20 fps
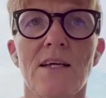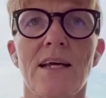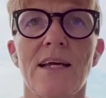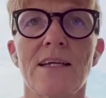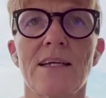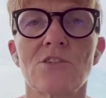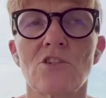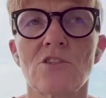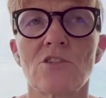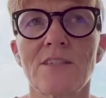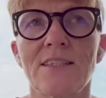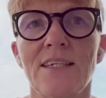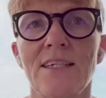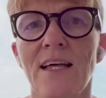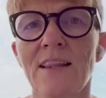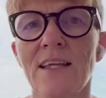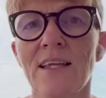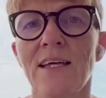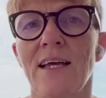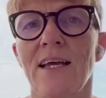And on the
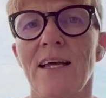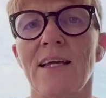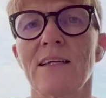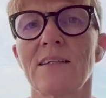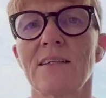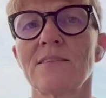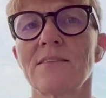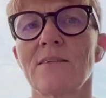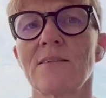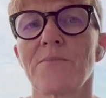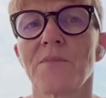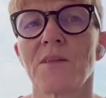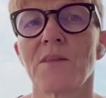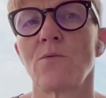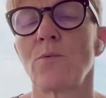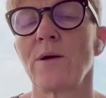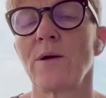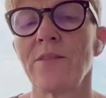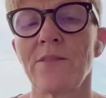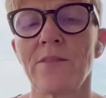other hand,
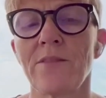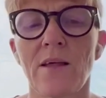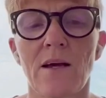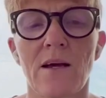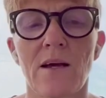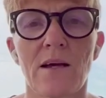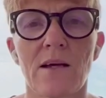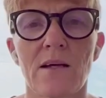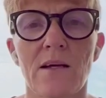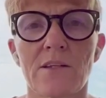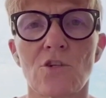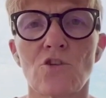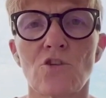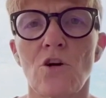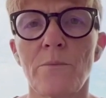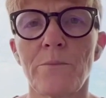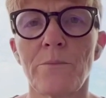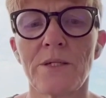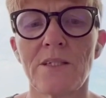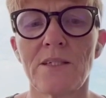when the
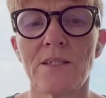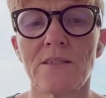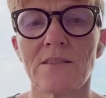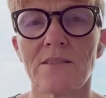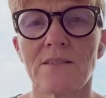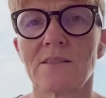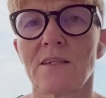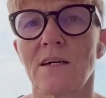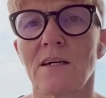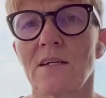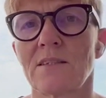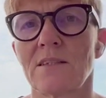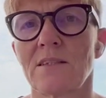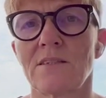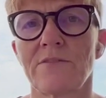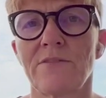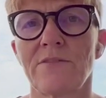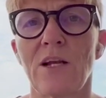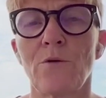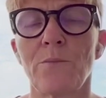companies, the
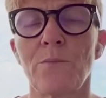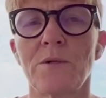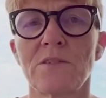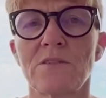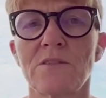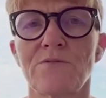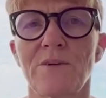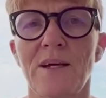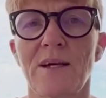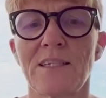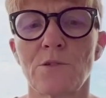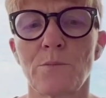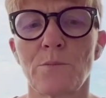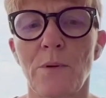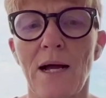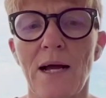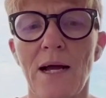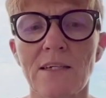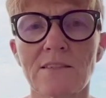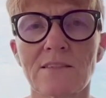developers find
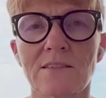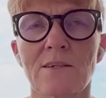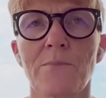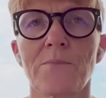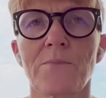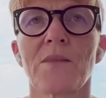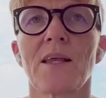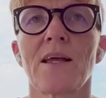bugs,